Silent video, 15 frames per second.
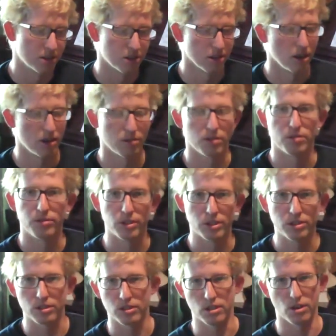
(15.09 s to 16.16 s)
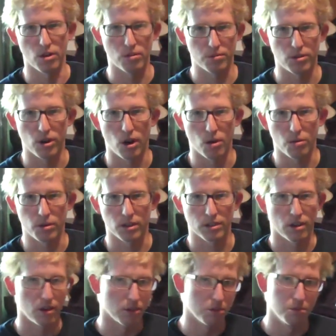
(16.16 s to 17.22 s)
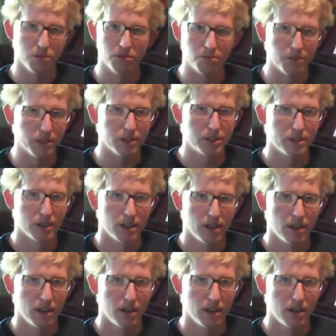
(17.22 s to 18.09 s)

sonata refers to the overall work, all the movements,